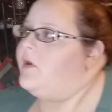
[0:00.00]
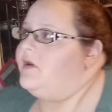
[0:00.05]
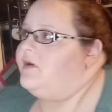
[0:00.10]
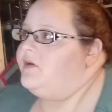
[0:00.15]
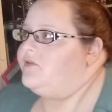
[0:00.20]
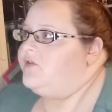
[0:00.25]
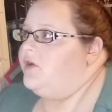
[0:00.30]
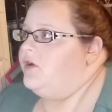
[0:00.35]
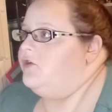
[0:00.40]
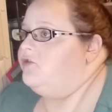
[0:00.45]
into
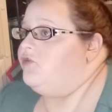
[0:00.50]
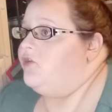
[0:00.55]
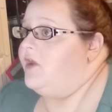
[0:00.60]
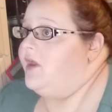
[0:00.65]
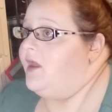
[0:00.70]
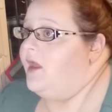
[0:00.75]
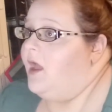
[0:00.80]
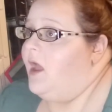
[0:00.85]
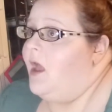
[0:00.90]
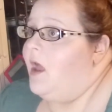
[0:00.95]

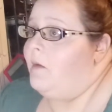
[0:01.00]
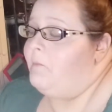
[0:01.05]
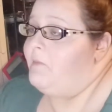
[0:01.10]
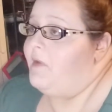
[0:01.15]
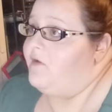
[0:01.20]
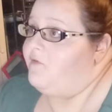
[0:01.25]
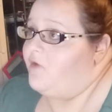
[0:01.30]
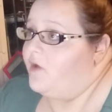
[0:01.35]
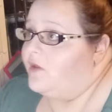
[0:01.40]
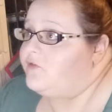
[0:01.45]
surgery. My
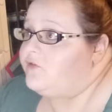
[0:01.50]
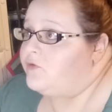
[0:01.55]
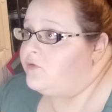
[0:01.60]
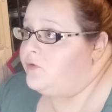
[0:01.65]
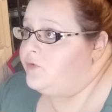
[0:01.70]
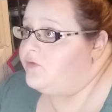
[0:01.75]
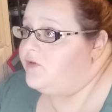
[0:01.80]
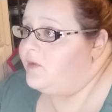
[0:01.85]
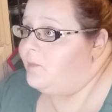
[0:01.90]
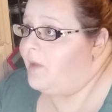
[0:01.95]
friends are
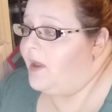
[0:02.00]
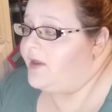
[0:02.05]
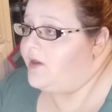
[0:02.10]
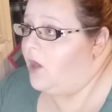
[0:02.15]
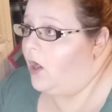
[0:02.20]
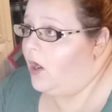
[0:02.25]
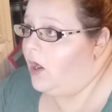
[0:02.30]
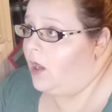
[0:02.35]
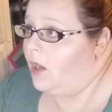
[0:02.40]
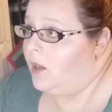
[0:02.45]
losing my
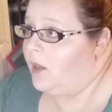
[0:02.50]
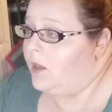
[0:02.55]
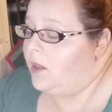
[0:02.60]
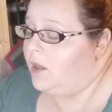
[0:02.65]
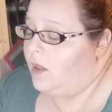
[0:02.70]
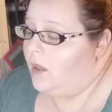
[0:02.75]
dog.